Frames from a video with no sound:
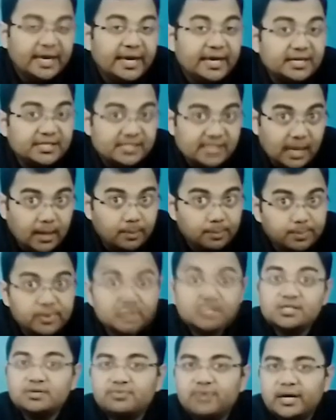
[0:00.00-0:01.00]

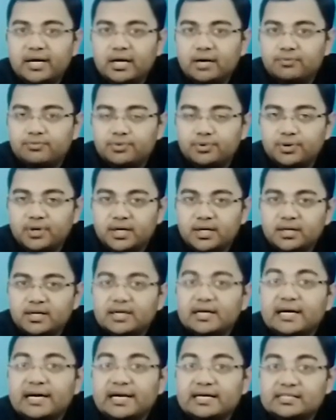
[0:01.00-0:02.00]
Examples, if I have to take
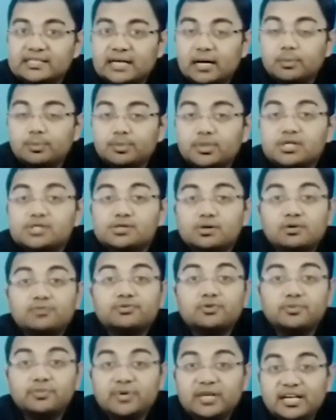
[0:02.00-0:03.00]
examples
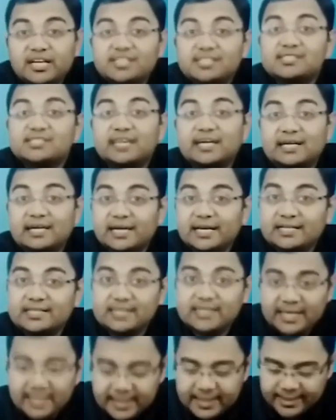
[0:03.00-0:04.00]
of communication
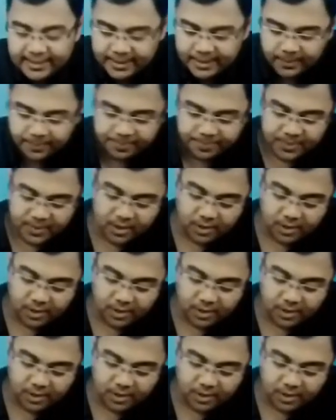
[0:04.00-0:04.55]
satellites in India,